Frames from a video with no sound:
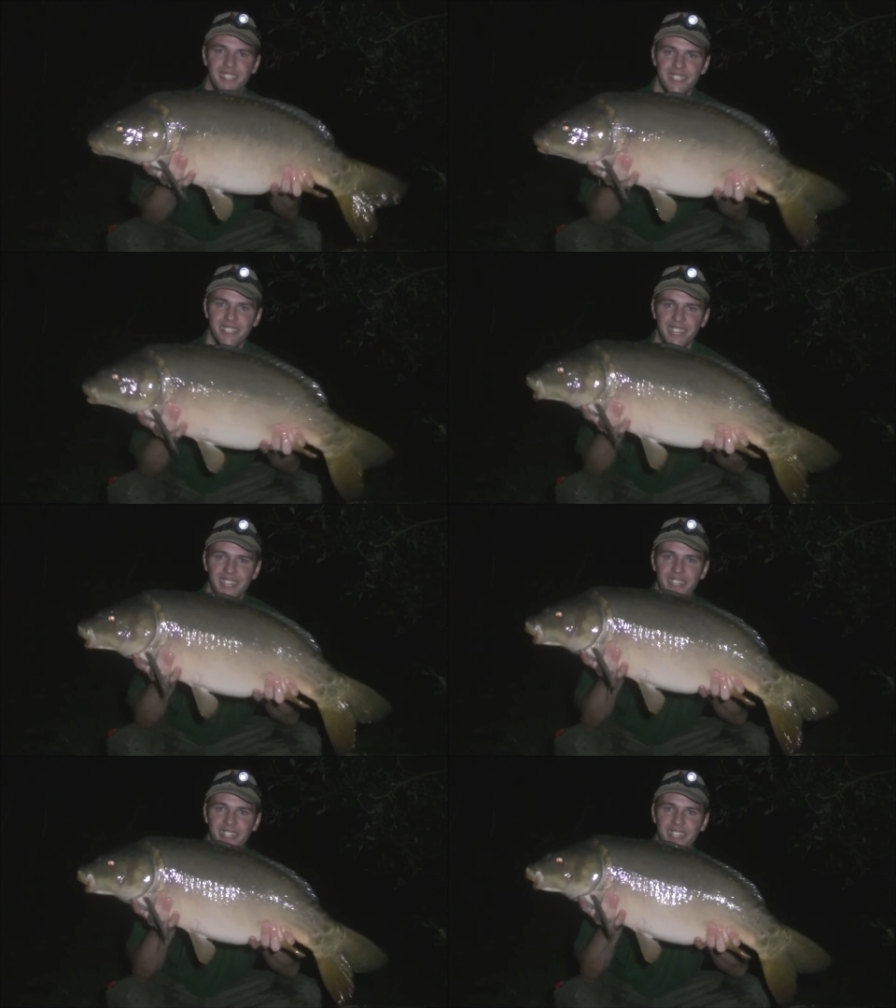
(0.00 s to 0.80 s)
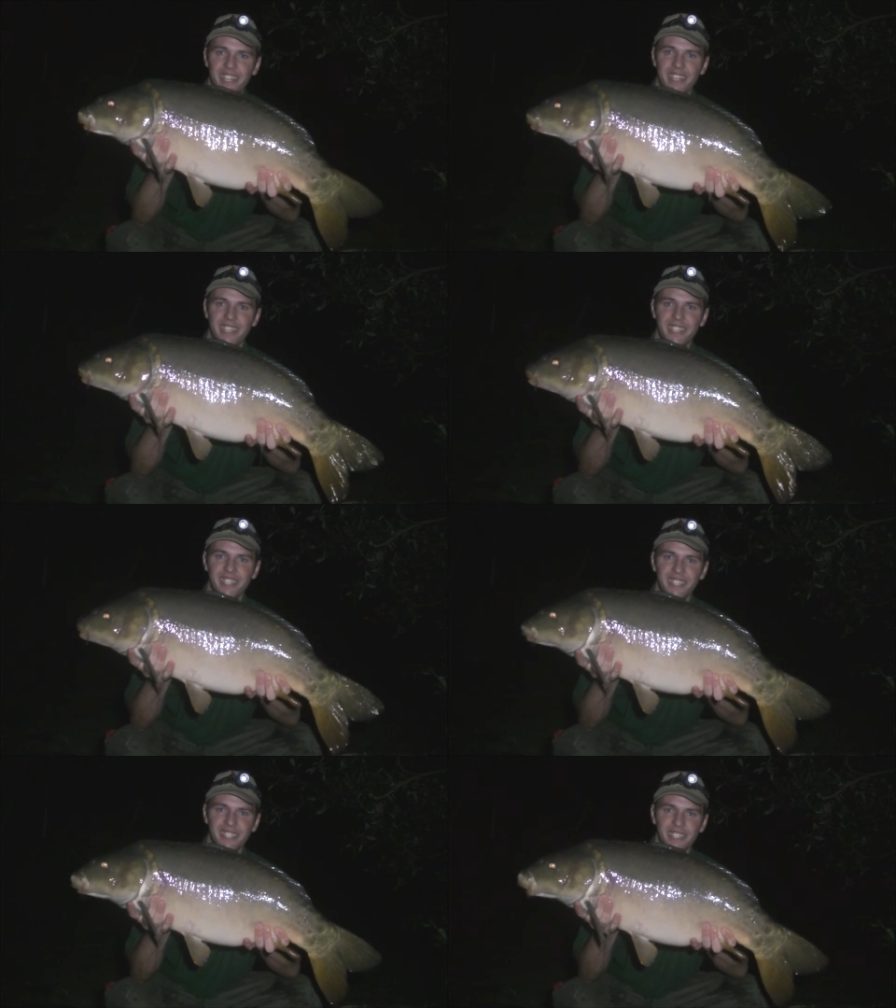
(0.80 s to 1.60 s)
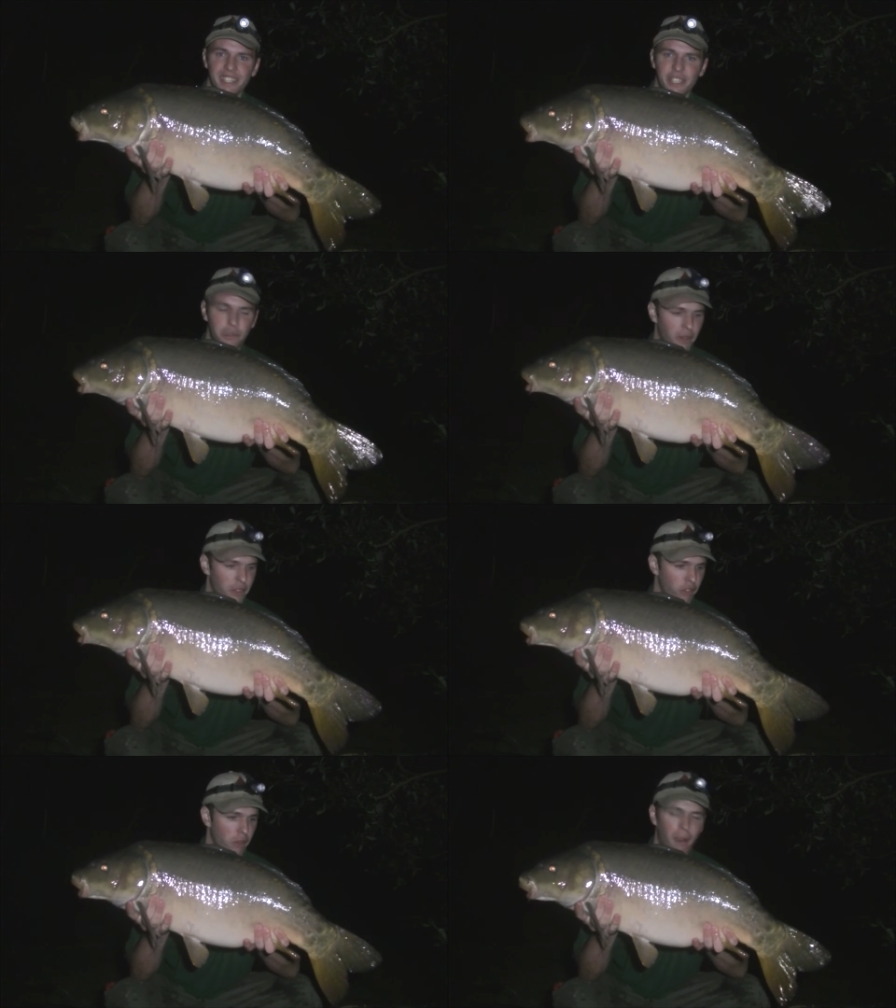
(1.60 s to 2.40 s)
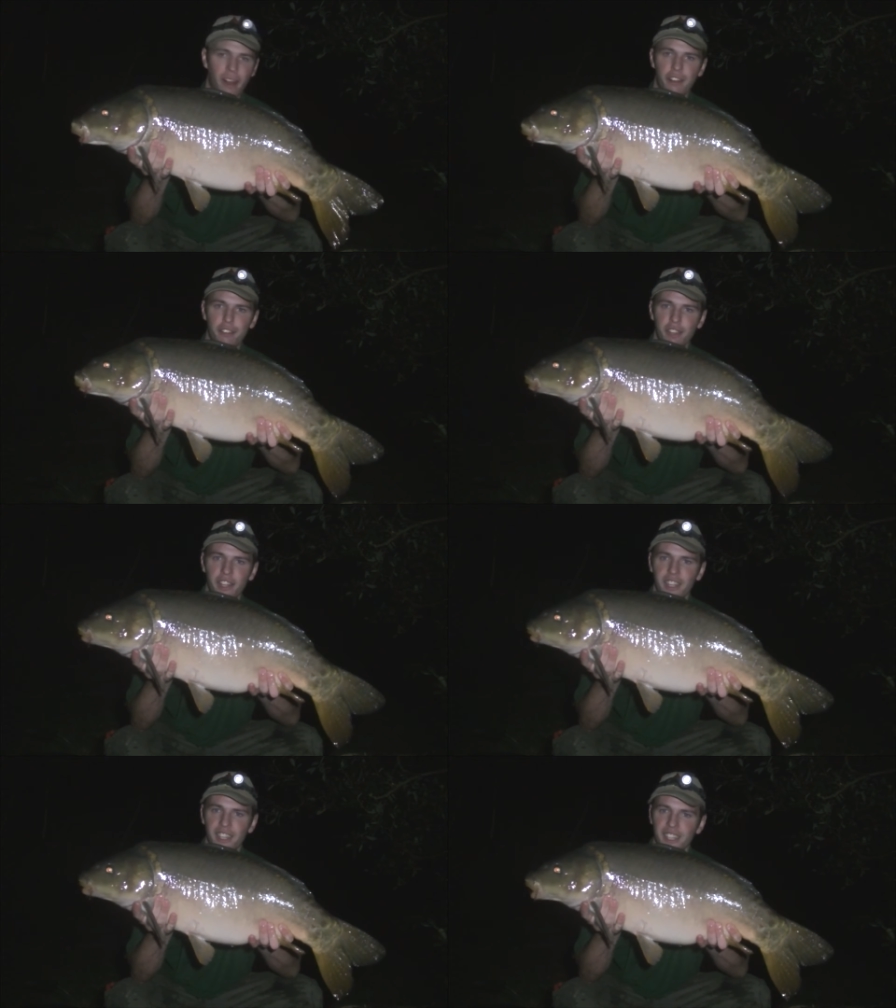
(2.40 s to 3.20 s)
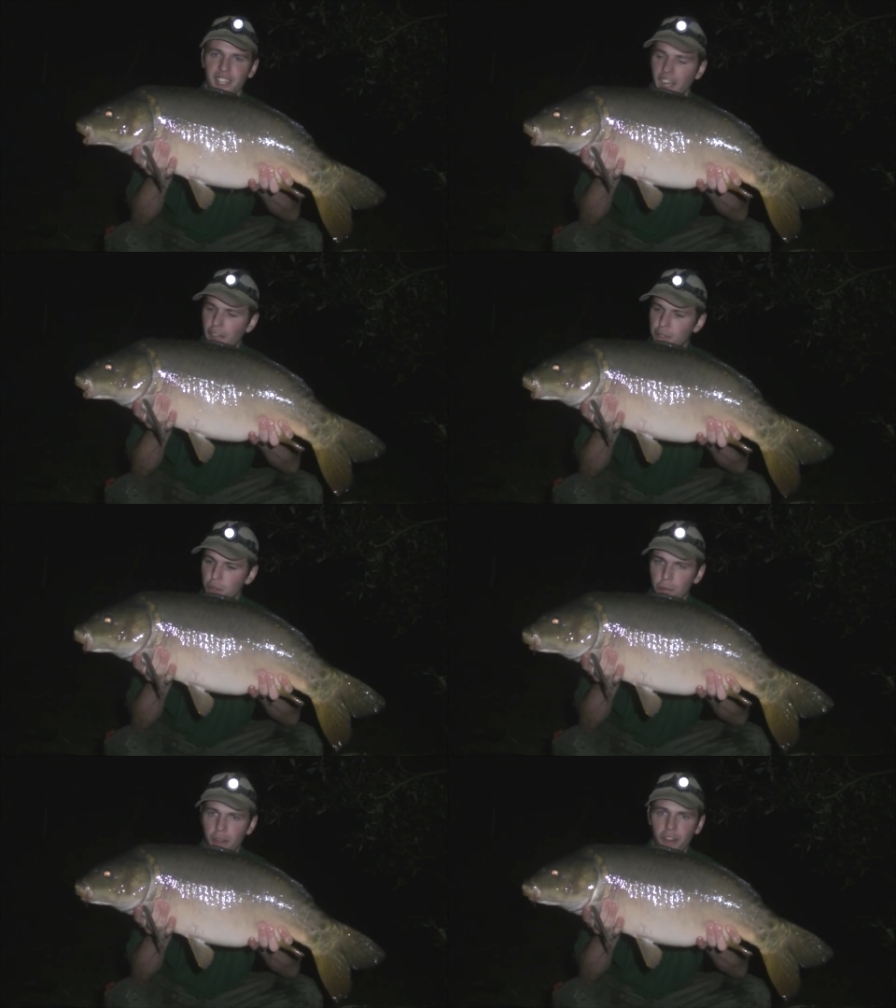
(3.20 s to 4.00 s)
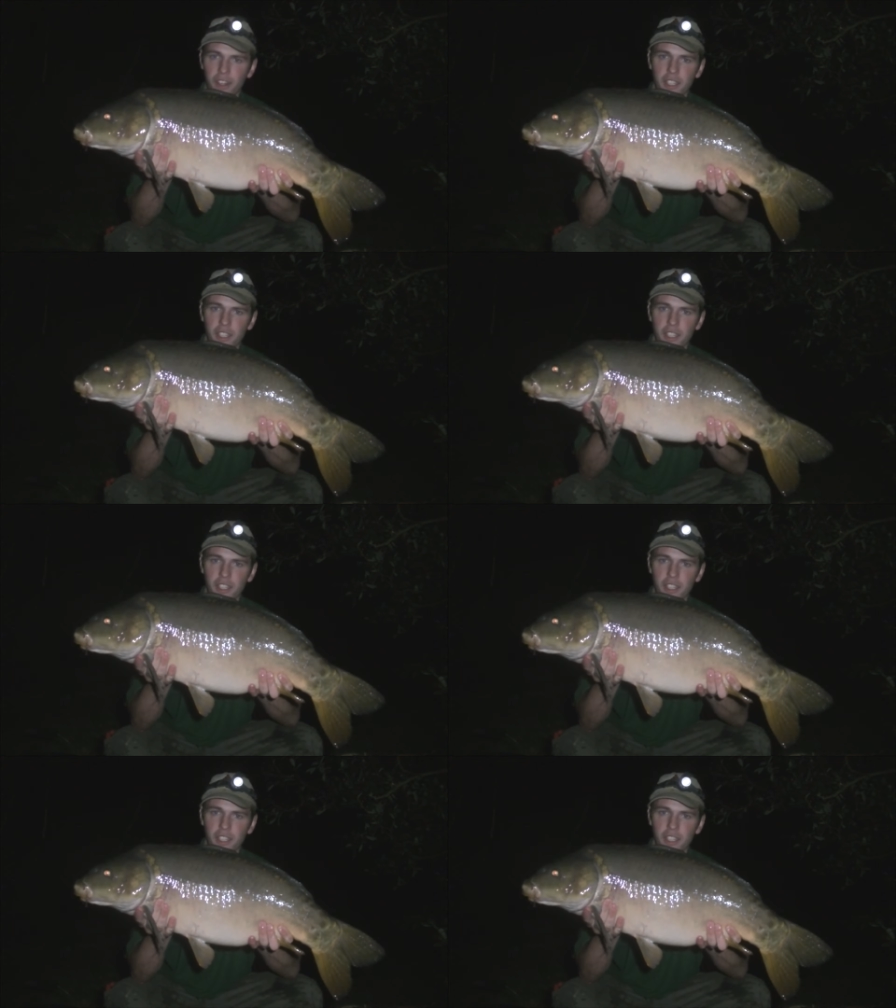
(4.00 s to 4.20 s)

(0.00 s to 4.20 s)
Take a look at that then. £23 of a Hamshorn mirror.